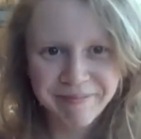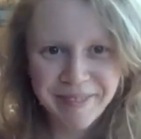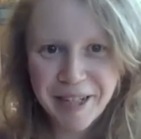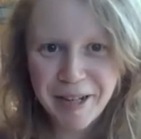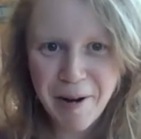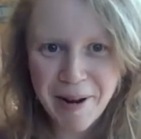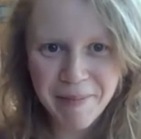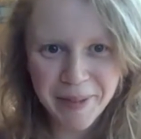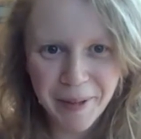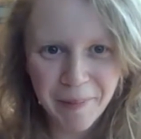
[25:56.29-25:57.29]
need to know it.
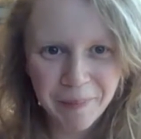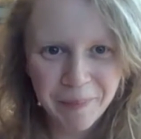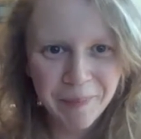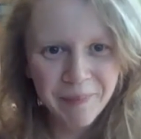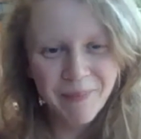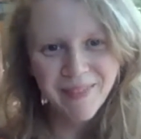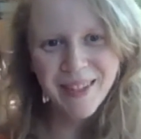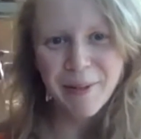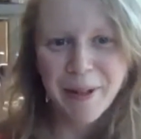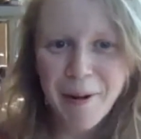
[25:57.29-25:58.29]

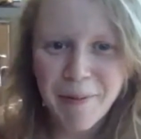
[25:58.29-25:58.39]
So,